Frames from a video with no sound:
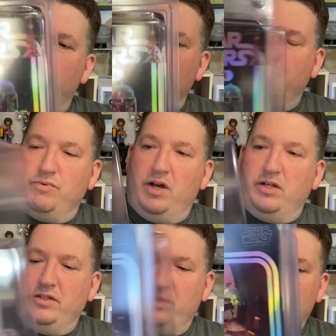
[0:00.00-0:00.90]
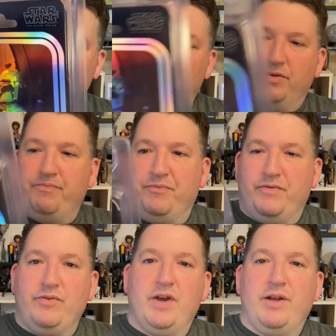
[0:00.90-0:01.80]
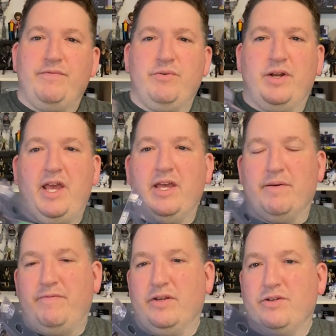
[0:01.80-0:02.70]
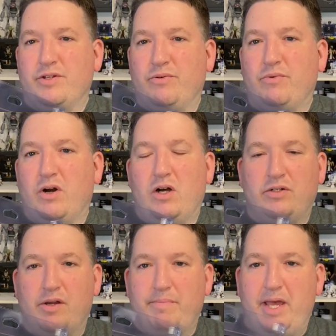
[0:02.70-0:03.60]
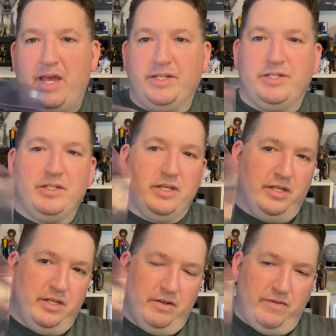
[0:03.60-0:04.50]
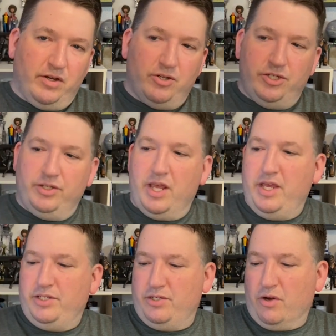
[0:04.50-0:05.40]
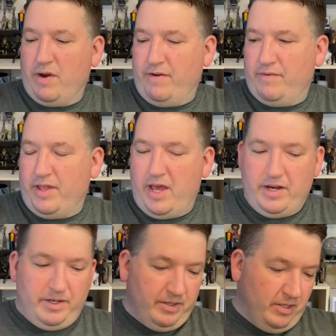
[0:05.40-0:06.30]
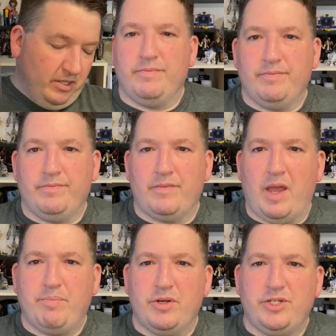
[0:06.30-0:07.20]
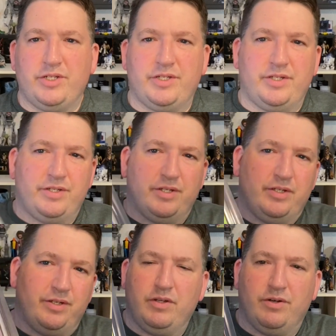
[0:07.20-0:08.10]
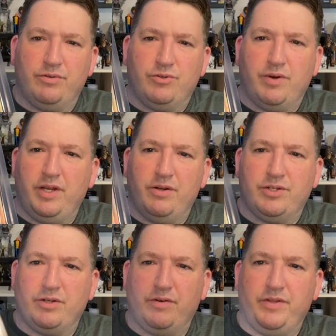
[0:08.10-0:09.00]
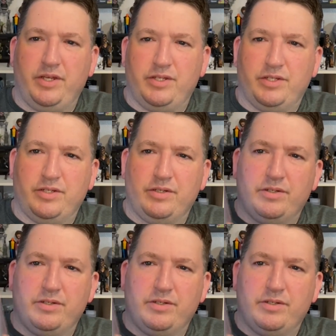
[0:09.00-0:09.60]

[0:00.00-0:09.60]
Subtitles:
works well. So if you want to hang up figures on a wall or on pegs, FigureShield cases are great for that. I purchased 20 or so of these